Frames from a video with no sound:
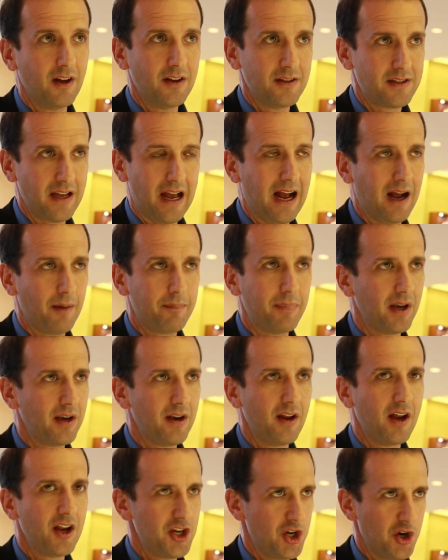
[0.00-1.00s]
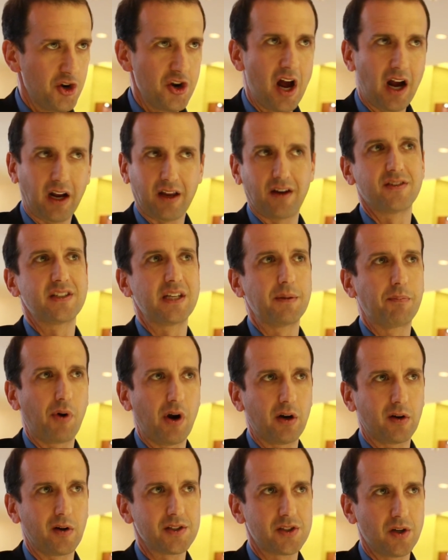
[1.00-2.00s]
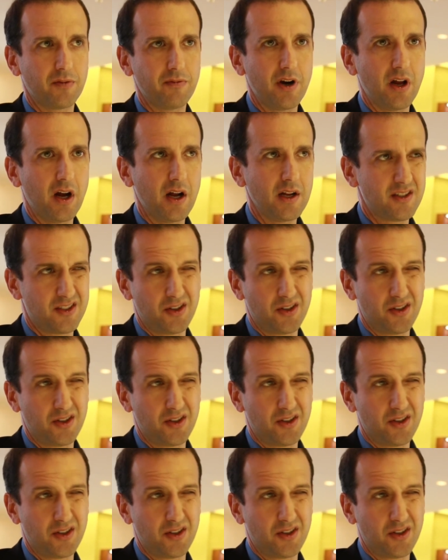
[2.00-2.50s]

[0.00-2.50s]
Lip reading: to to happen. You're not going to see progress overnight.